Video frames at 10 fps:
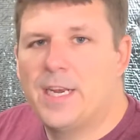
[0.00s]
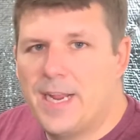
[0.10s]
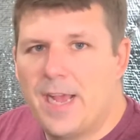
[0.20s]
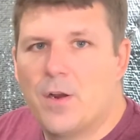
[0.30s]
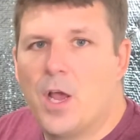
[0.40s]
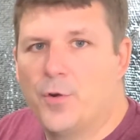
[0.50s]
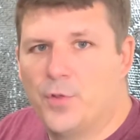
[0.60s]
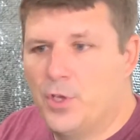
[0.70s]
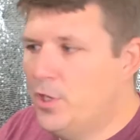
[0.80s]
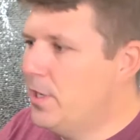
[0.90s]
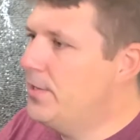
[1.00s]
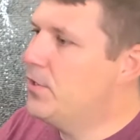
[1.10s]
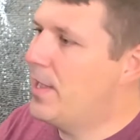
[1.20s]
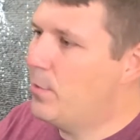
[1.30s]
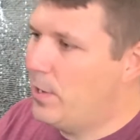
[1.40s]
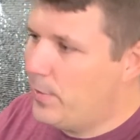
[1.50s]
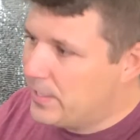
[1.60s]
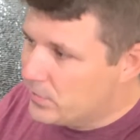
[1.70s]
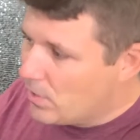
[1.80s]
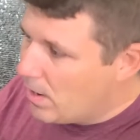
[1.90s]
it down under the hood, so that way we
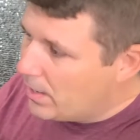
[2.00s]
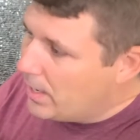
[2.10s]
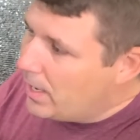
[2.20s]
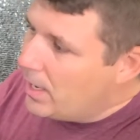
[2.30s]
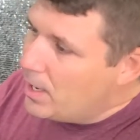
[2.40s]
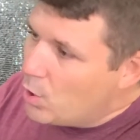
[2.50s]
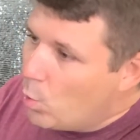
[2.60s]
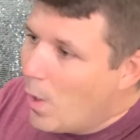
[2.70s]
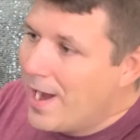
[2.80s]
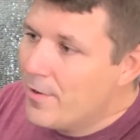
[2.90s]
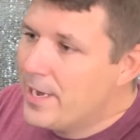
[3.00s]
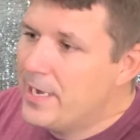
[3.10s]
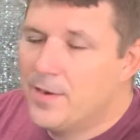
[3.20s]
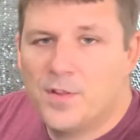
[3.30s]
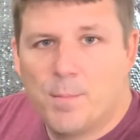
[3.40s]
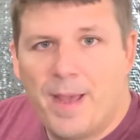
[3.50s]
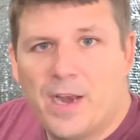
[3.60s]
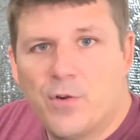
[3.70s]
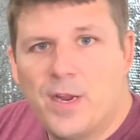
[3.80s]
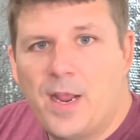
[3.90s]
can start wiring it into the
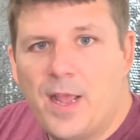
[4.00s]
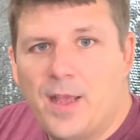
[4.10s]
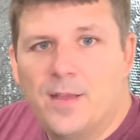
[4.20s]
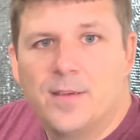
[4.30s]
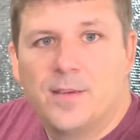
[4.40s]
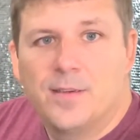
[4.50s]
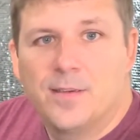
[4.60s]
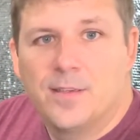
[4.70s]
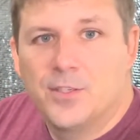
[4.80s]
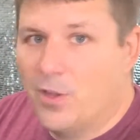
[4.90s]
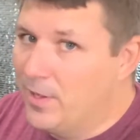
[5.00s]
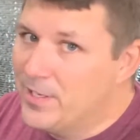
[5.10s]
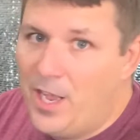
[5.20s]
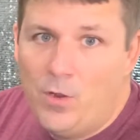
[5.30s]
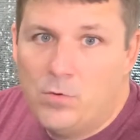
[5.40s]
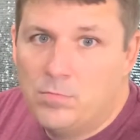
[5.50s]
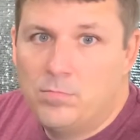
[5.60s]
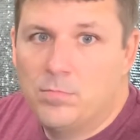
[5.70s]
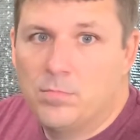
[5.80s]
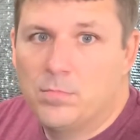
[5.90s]
battery. So let's go.
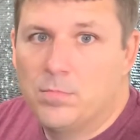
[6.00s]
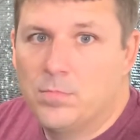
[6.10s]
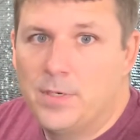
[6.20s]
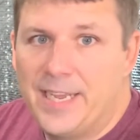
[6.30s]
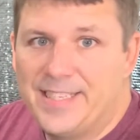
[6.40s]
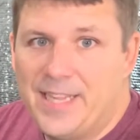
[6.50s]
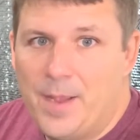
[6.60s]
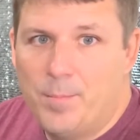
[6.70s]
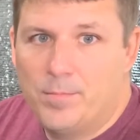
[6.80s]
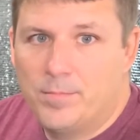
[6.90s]
Next step.